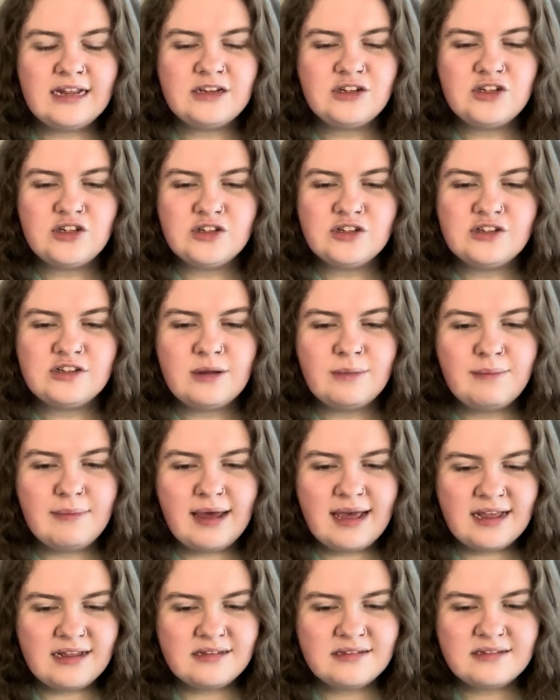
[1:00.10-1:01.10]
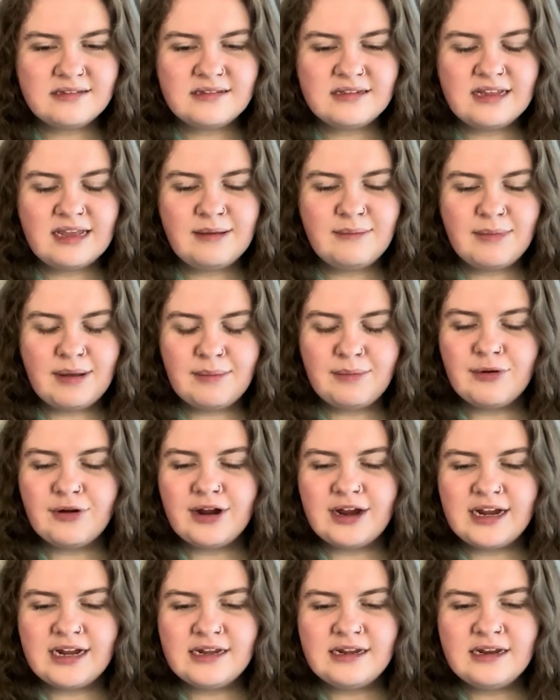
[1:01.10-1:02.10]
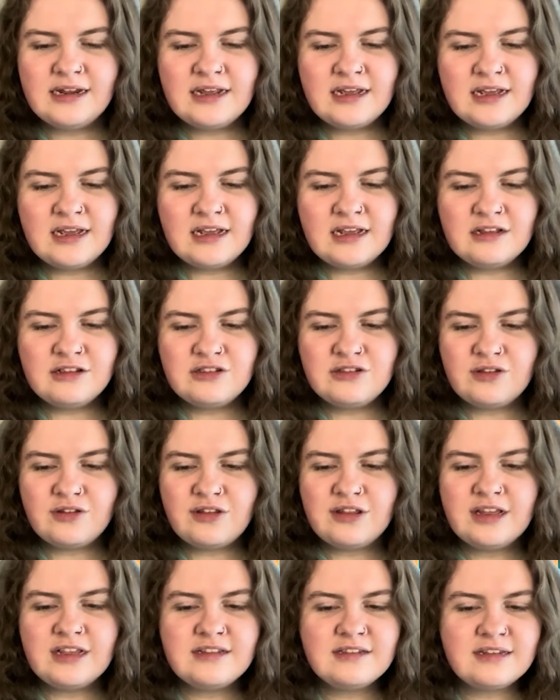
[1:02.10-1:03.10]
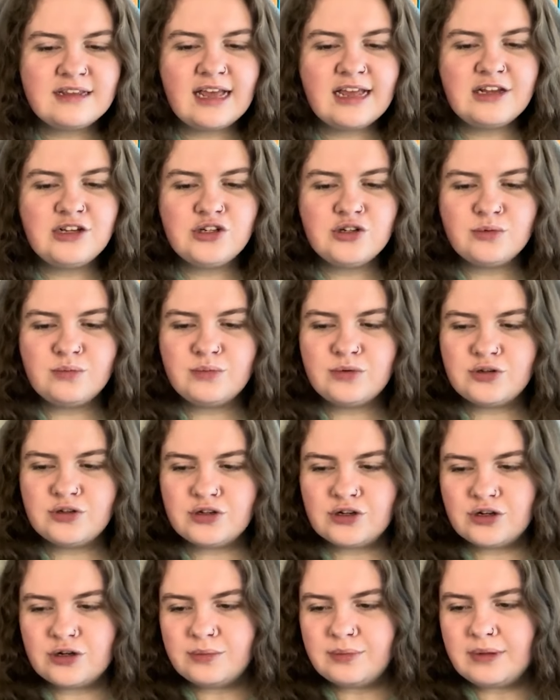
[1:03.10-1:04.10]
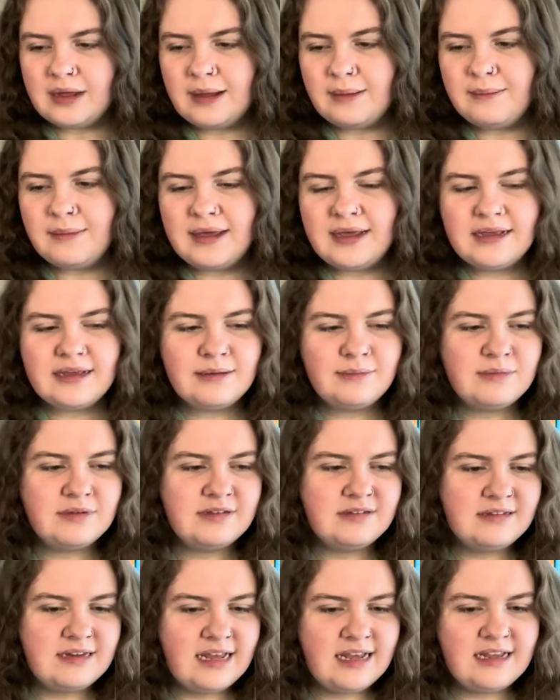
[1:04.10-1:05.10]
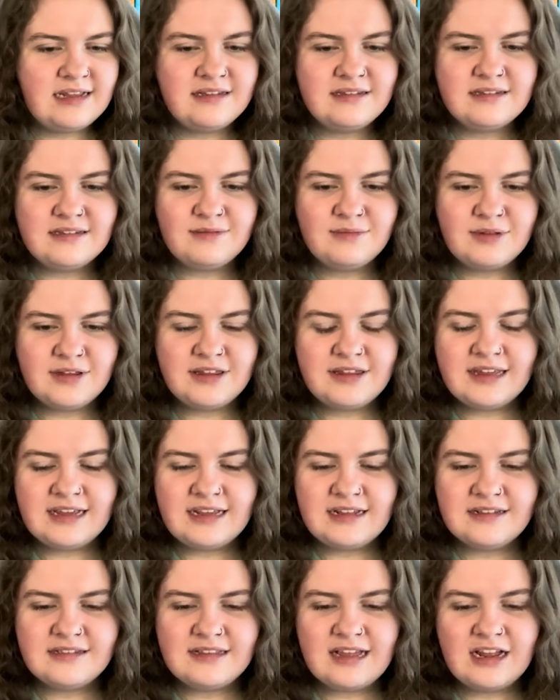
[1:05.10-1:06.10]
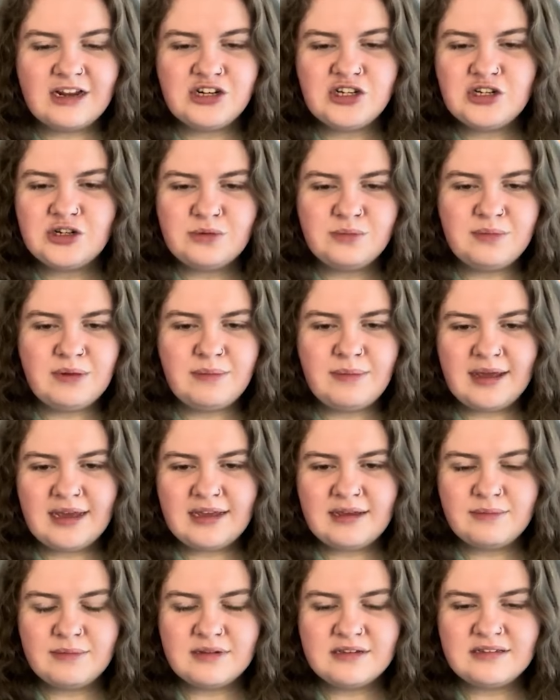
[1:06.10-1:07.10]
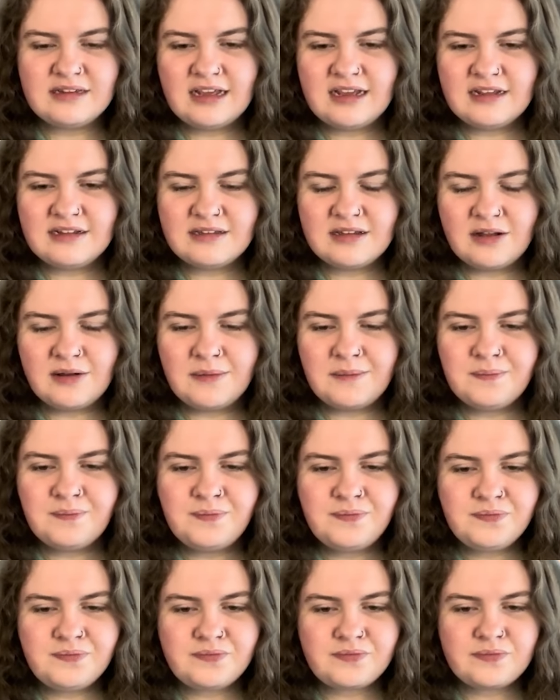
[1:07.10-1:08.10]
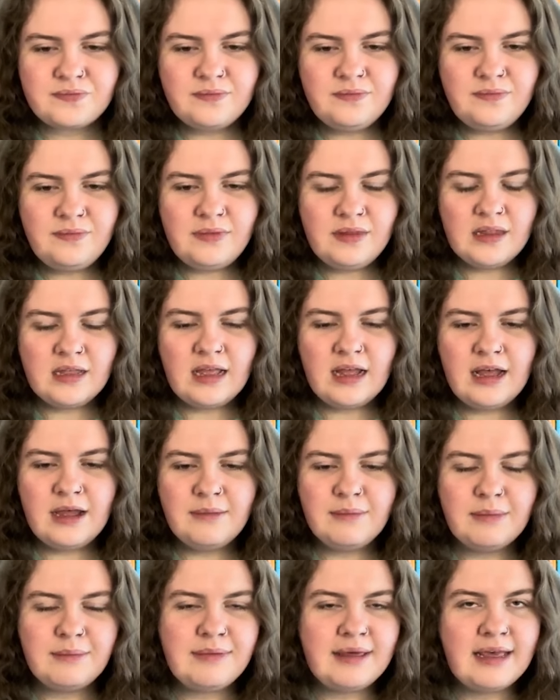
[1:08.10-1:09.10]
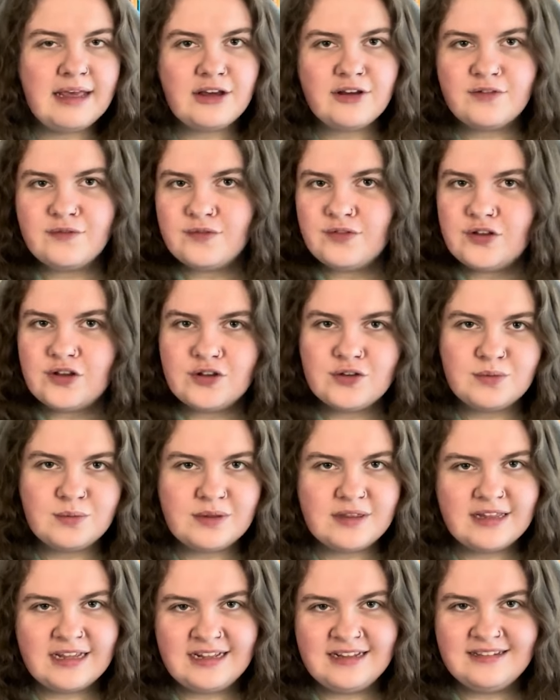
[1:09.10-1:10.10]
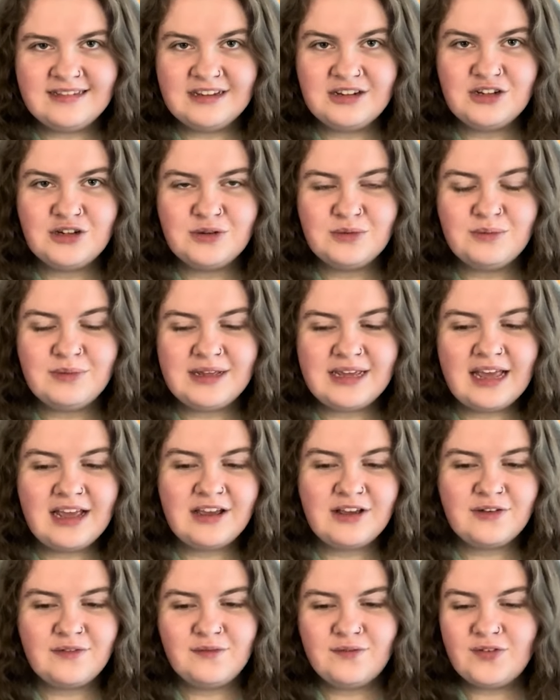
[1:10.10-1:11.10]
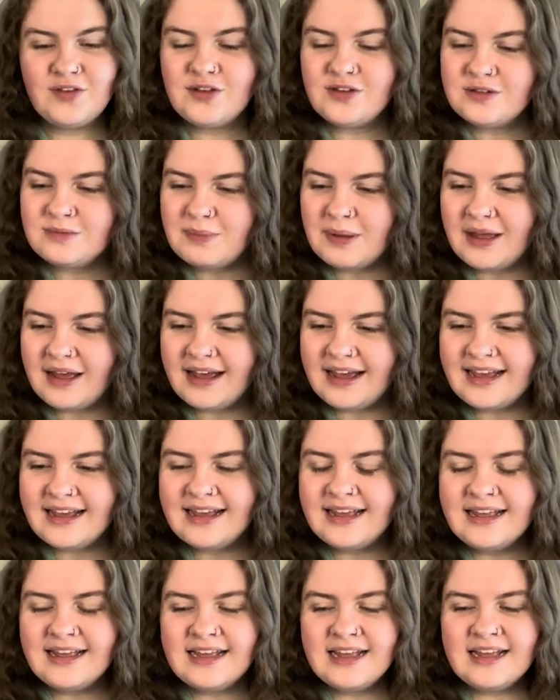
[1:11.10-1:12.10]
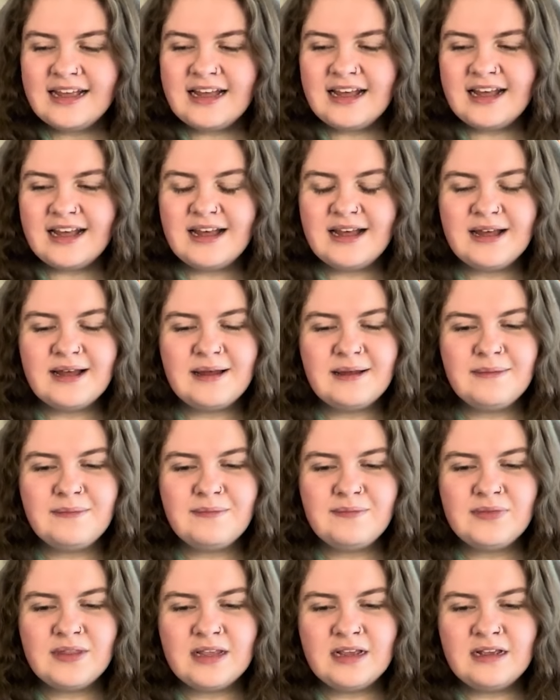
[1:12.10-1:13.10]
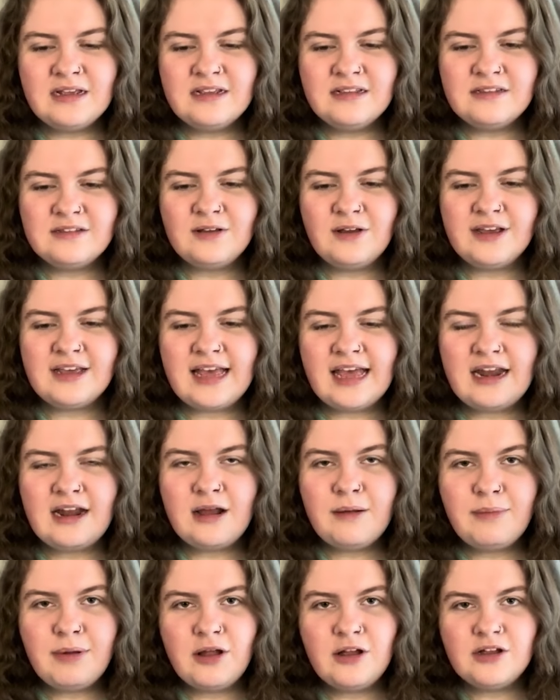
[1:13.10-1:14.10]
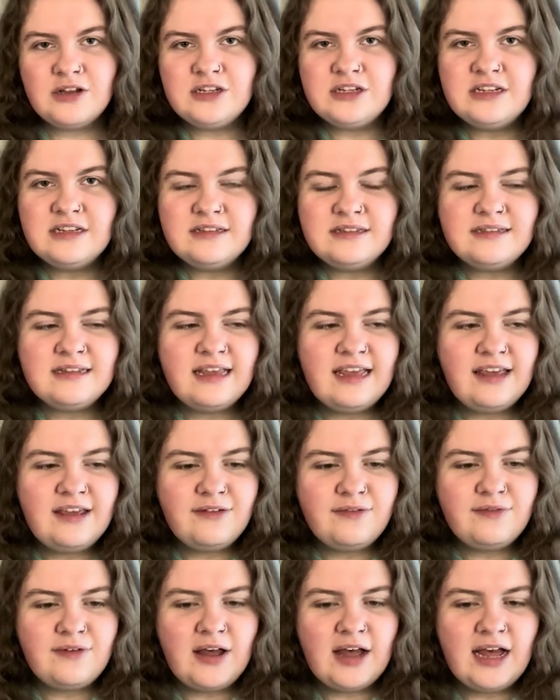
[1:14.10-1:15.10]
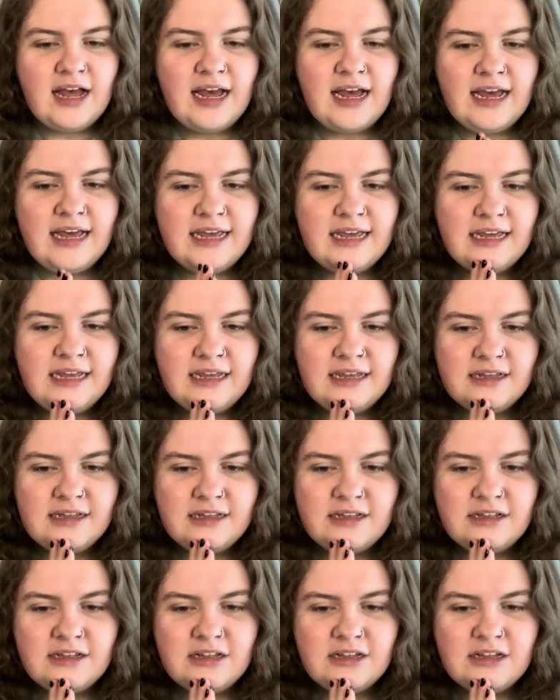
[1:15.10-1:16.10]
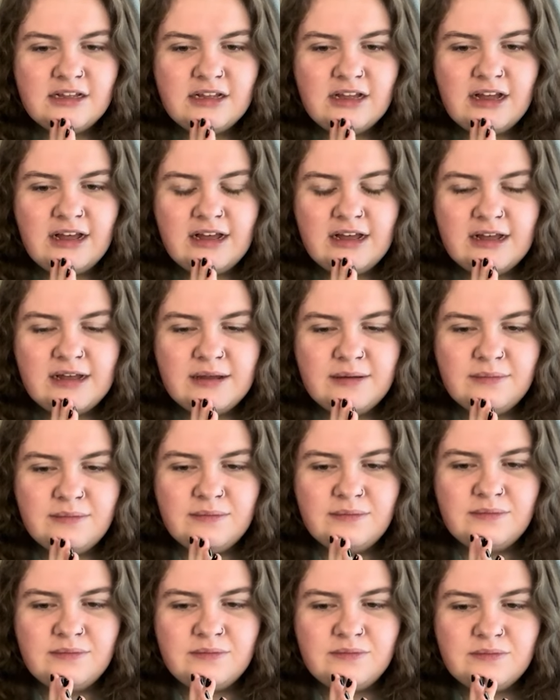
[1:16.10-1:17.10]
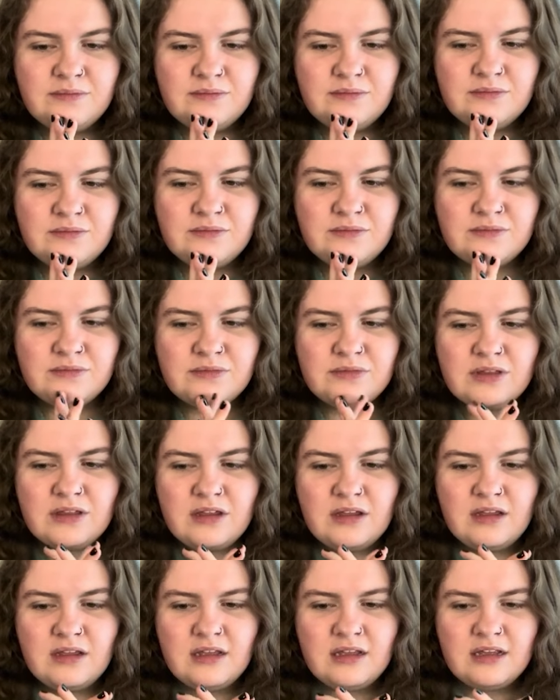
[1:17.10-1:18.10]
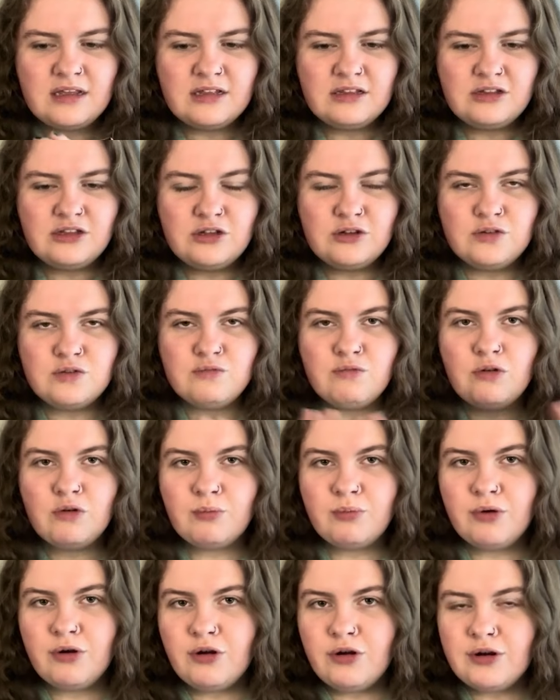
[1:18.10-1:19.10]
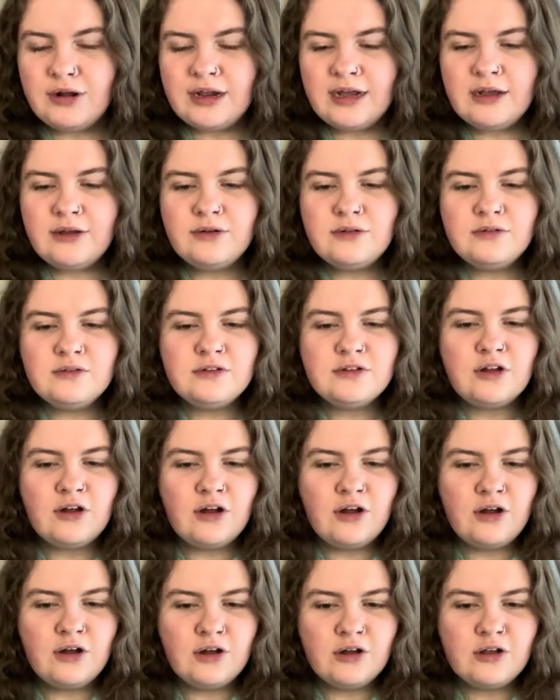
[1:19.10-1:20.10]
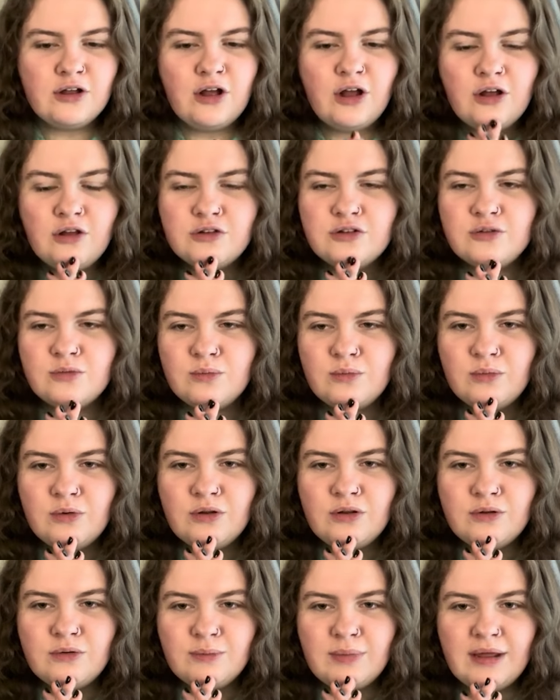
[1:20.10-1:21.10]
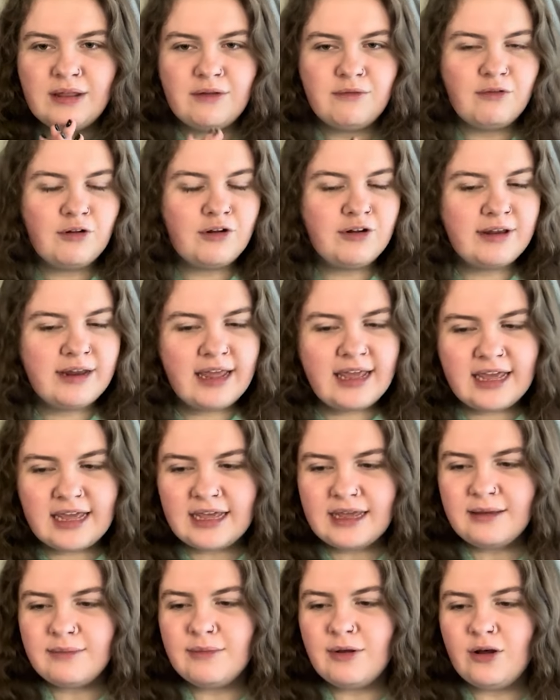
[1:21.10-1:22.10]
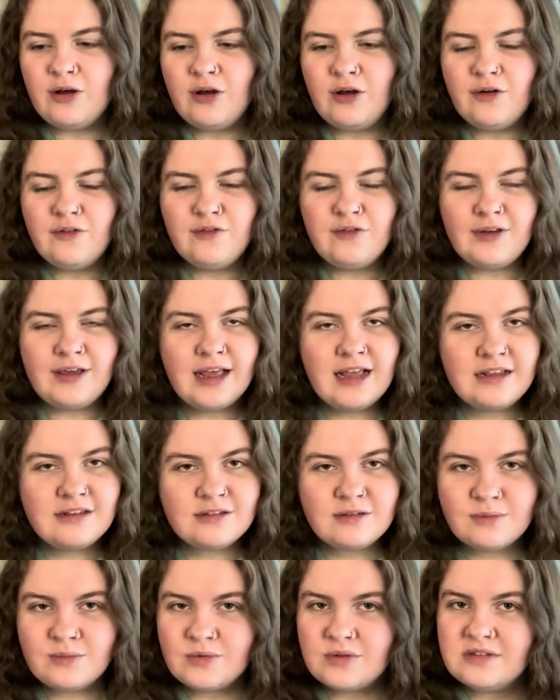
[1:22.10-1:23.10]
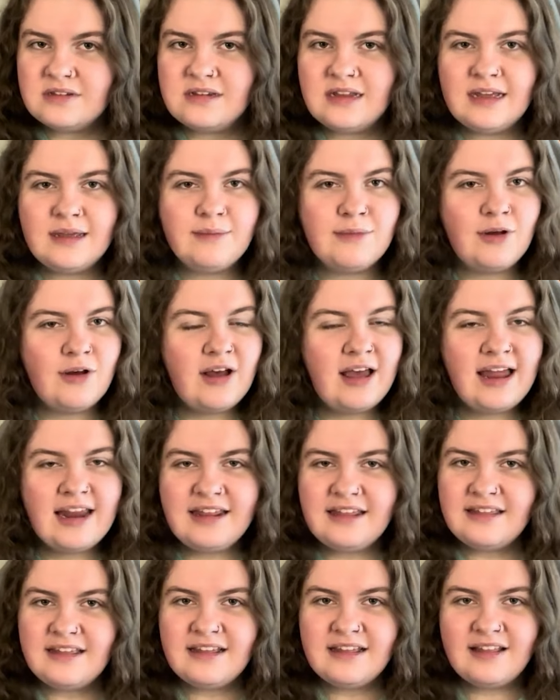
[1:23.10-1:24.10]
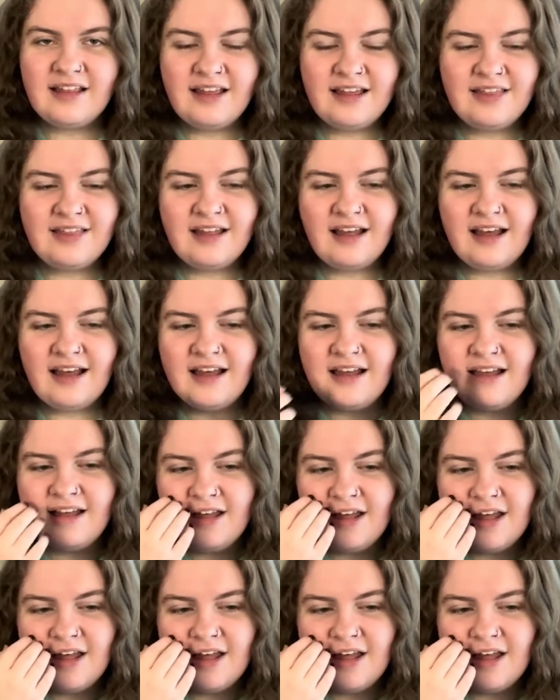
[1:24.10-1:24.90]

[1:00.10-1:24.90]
it's just a mess in my brain so things are getting jumbled up i'm making mistakes with things that i shouldn't be making mistakes on um, i'm getting confused with things i shouldn't be getting confused by um so again apologies if i um use wrong pronouns or call someone by the wrong name or forget someone's name or anything like that,